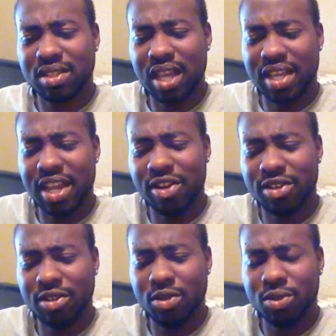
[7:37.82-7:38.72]
a
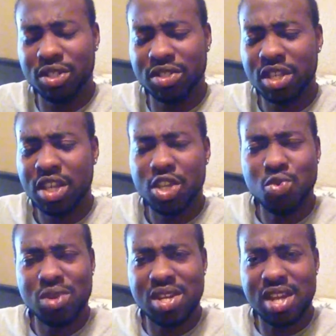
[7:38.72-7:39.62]
character who you
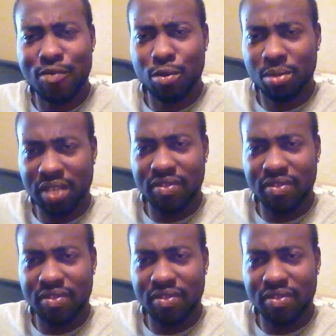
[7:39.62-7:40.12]
would never believe